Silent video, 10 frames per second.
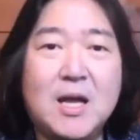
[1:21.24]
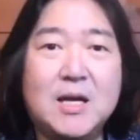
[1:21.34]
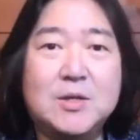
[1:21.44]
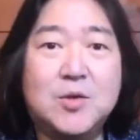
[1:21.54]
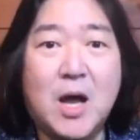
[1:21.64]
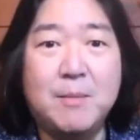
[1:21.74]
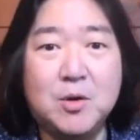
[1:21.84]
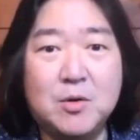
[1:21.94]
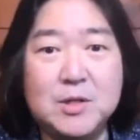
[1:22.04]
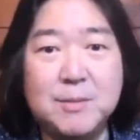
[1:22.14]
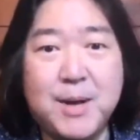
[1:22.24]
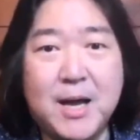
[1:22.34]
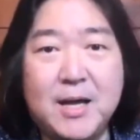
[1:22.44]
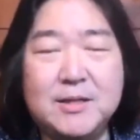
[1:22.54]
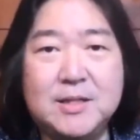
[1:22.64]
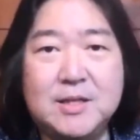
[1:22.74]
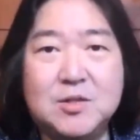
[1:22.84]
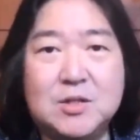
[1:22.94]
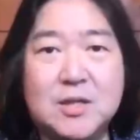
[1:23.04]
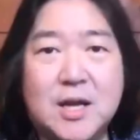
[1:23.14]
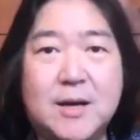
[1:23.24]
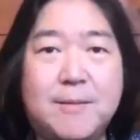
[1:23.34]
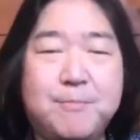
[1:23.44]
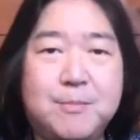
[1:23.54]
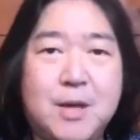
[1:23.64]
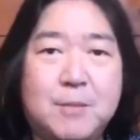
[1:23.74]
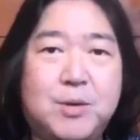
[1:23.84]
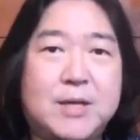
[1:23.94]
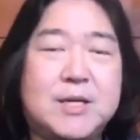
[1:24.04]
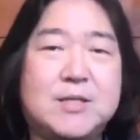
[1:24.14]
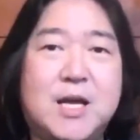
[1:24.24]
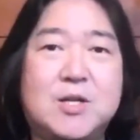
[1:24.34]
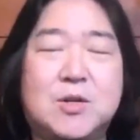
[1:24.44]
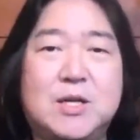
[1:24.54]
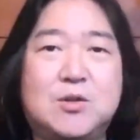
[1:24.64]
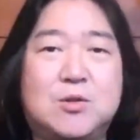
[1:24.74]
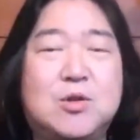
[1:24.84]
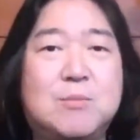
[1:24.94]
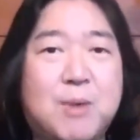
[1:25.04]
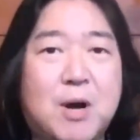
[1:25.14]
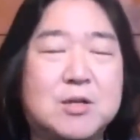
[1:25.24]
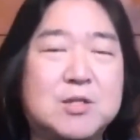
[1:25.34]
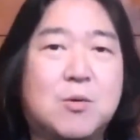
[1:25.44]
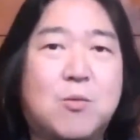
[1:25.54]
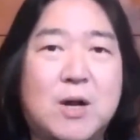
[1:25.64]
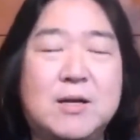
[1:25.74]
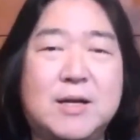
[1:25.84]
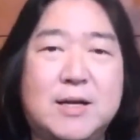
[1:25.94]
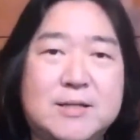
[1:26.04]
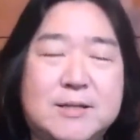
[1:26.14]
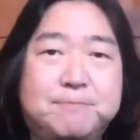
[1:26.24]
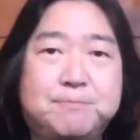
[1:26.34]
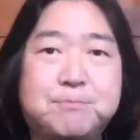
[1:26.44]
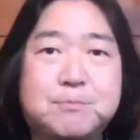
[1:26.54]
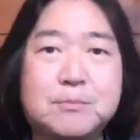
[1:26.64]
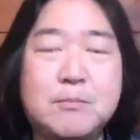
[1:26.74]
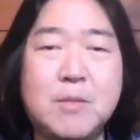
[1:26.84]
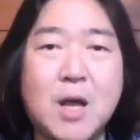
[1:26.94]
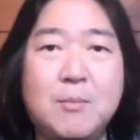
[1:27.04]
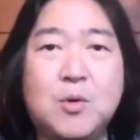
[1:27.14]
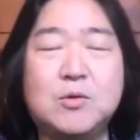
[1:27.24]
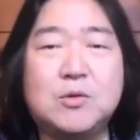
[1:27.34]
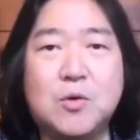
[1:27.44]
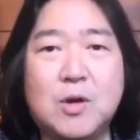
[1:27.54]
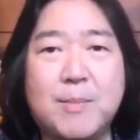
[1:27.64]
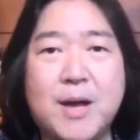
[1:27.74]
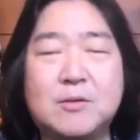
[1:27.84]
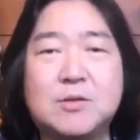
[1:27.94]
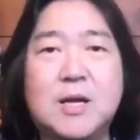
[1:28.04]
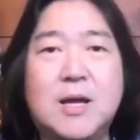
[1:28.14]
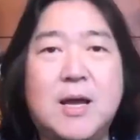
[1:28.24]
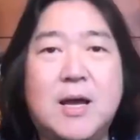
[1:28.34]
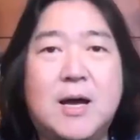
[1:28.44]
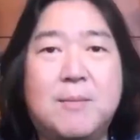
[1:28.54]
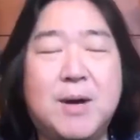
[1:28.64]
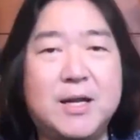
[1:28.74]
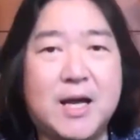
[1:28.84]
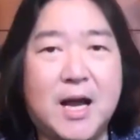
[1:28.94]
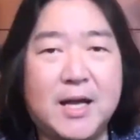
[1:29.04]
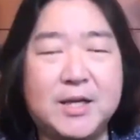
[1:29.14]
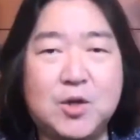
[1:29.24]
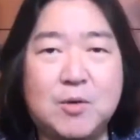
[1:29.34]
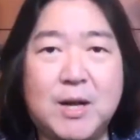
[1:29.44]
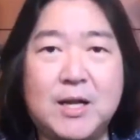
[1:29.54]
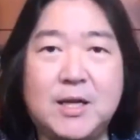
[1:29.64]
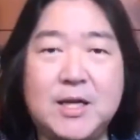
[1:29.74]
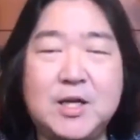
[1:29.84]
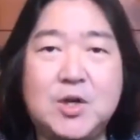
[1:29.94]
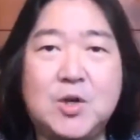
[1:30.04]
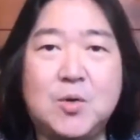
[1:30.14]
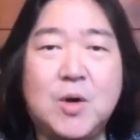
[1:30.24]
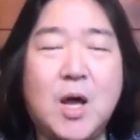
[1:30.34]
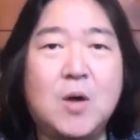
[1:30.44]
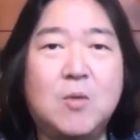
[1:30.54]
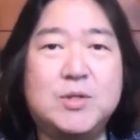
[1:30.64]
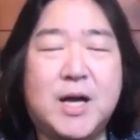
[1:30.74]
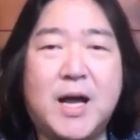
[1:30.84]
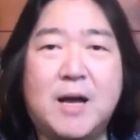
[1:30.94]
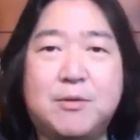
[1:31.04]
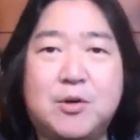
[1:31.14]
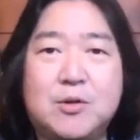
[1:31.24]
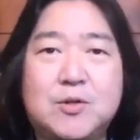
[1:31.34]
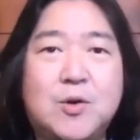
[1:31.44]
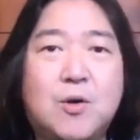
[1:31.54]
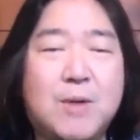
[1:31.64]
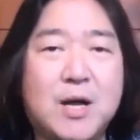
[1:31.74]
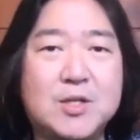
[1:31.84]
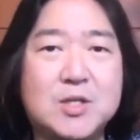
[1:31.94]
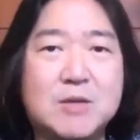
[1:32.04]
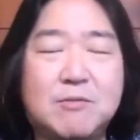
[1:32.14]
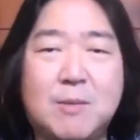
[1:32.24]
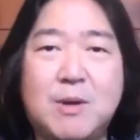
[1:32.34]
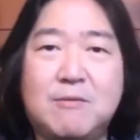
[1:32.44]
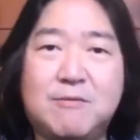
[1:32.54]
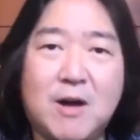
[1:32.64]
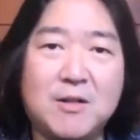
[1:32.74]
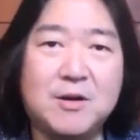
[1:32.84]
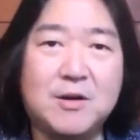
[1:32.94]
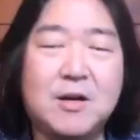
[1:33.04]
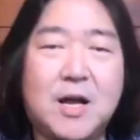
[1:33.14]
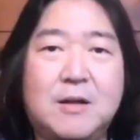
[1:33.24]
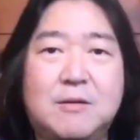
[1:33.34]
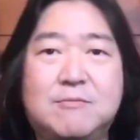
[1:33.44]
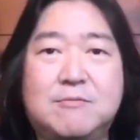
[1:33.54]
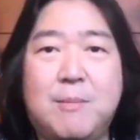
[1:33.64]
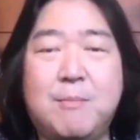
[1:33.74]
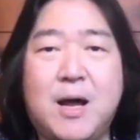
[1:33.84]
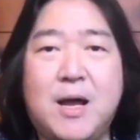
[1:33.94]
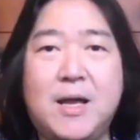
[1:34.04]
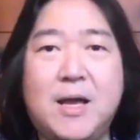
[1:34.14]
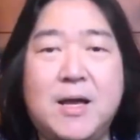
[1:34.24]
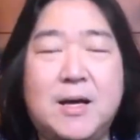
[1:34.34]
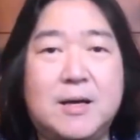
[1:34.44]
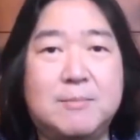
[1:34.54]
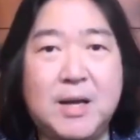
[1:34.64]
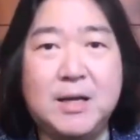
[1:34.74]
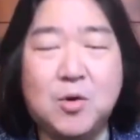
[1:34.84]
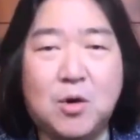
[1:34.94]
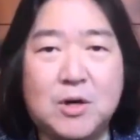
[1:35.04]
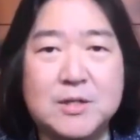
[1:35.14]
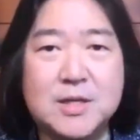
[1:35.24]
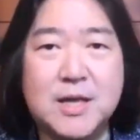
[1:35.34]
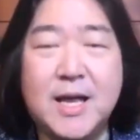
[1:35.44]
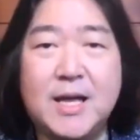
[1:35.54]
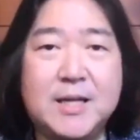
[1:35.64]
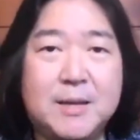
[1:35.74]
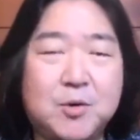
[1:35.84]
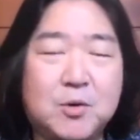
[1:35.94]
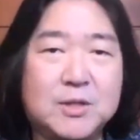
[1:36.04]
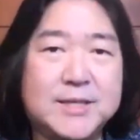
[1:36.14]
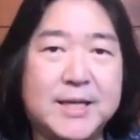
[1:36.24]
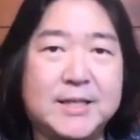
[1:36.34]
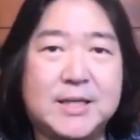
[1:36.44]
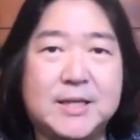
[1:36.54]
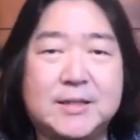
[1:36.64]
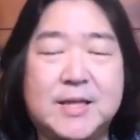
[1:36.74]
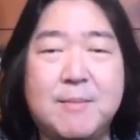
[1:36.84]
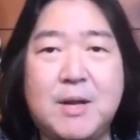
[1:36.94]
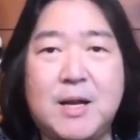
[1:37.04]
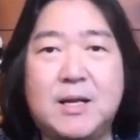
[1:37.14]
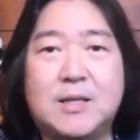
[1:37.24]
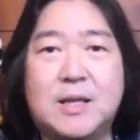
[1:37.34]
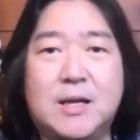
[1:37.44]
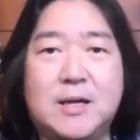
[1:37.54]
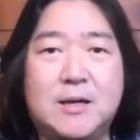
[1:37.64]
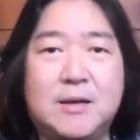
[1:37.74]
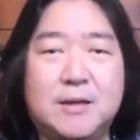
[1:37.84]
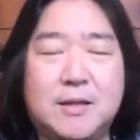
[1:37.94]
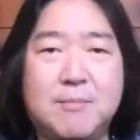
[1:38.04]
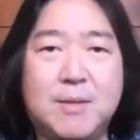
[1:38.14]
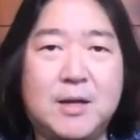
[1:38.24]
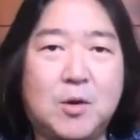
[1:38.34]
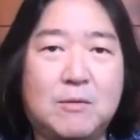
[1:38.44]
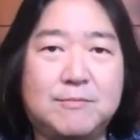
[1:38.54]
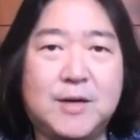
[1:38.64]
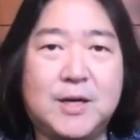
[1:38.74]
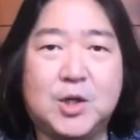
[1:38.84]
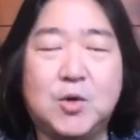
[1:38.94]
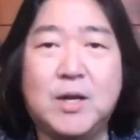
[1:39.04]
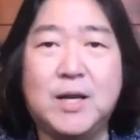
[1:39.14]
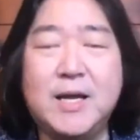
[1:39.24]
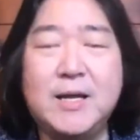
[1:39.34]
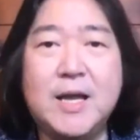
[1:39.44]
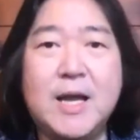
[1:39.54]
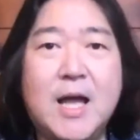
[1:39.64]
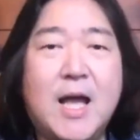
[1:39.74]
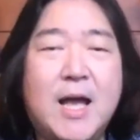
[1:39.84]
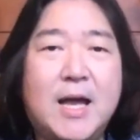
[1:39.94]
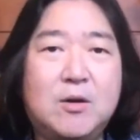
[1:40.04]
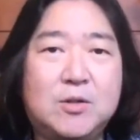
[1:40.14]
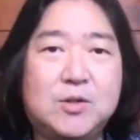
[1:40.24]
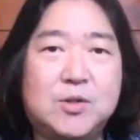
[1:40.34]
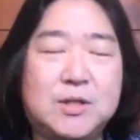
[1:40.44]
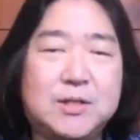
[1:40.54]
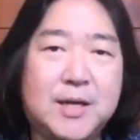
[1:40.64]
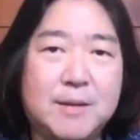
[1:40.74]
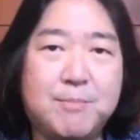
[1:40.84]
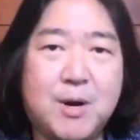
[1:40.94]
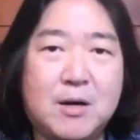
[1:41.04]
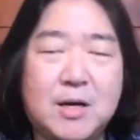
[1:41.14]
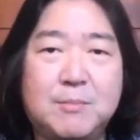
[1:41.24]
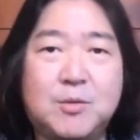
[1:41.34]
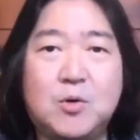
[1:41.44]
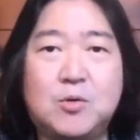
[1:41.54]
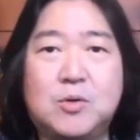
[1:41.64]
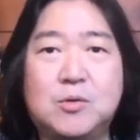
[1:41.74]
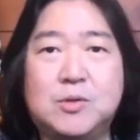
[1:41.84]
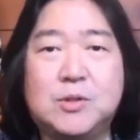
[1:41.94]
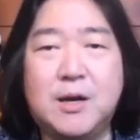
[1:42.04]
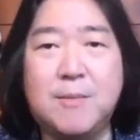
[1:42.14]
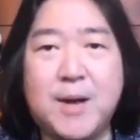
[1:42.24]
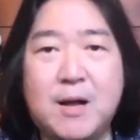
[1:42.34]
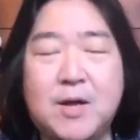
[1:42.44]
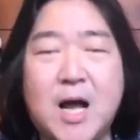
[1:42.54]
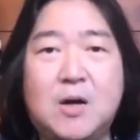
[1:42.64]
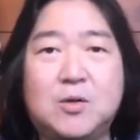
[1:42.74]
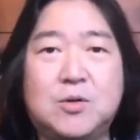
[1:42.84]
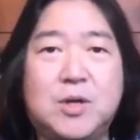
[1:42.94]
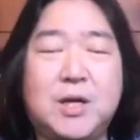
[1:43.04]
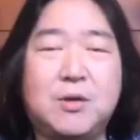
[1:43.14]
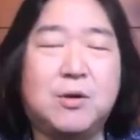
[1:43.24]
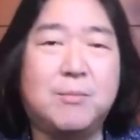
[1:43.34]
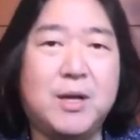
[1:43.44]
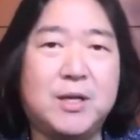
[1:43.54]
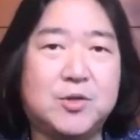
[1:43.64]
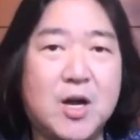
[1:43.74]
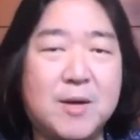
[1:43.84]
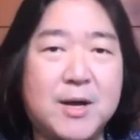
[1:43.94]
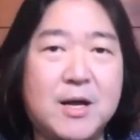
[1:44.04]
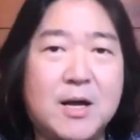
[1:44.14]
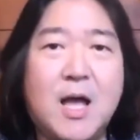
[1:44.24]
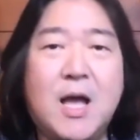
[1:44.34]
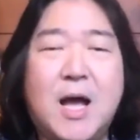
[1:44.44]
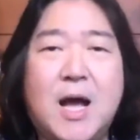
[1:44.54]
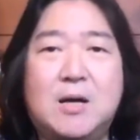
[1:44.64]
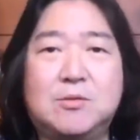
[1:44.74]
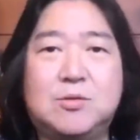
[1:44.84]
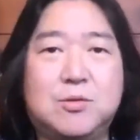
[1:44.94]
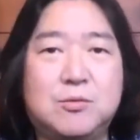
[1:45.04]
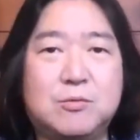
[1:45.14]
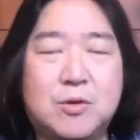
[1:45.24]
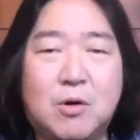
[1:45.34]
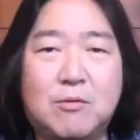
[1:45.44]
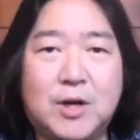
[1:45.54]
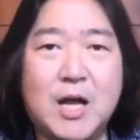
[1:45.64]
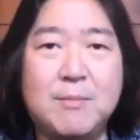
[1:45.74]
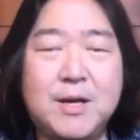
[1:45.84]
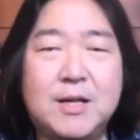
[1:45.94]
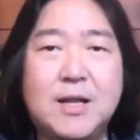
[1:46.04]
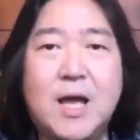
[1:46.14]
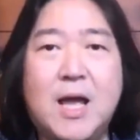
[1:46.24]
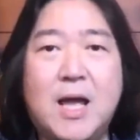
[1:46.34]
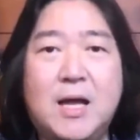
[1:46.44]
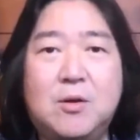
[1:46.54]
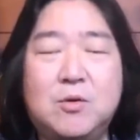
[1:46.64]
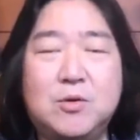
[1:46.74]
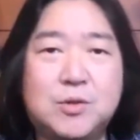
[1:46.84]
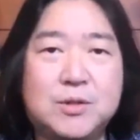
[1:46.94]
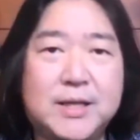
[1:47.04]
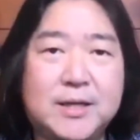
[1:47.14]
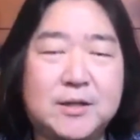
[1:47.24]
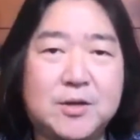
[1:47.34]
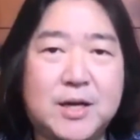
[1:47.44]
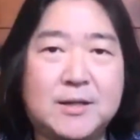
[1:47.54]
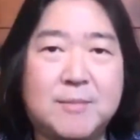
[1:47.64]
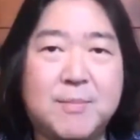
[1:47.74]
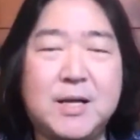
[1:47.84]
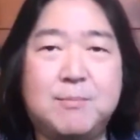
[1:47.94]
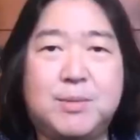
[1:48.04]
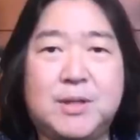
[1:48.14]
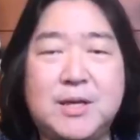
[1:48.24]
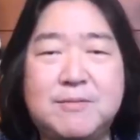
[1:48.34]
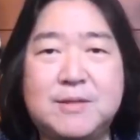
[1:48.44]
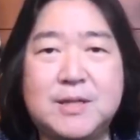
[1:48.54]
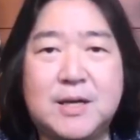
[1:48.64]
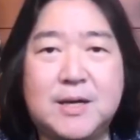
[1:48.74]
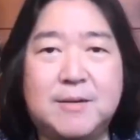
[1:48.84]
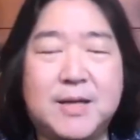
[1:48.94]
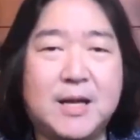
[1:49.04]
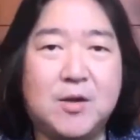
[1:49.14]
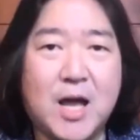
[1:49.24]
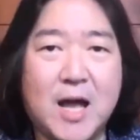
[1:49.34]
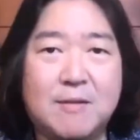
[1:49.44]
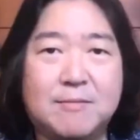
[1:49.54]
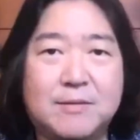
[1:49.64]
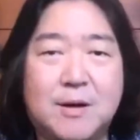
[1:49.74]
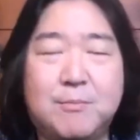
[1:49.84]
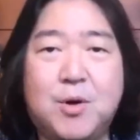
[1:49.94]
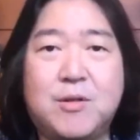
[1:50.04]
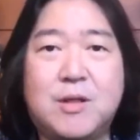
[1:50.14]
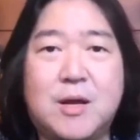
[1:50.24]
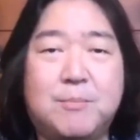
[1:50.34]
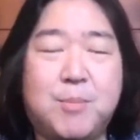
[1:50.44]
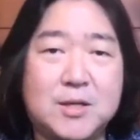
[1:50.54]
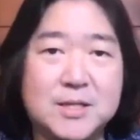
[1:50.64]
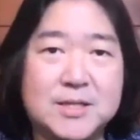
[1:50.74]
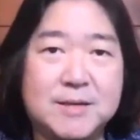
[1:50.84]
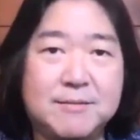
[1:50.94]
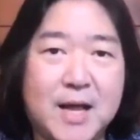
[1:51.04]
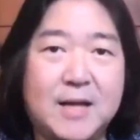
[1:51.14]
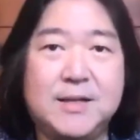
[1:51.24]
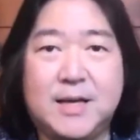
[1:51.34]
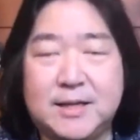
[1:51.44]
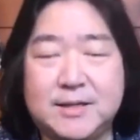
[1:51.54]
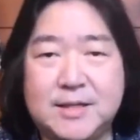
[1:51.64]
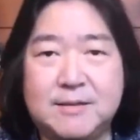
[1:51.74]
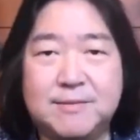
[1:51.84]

So I'm going to divide this um, presentation into two parts. One is I'm going to talk about uh, Money IQ, Money EQ, which I have learned so much from my father and from my uh, mentors. And I'm going to take uh, 10 minute, uh, 10 minute of uh, Q&A. And also the second part, I'm going to share about how to heal your money trauma, how to overcome it, and also take a look at the money beliefs uh, that you have, both positive and negative.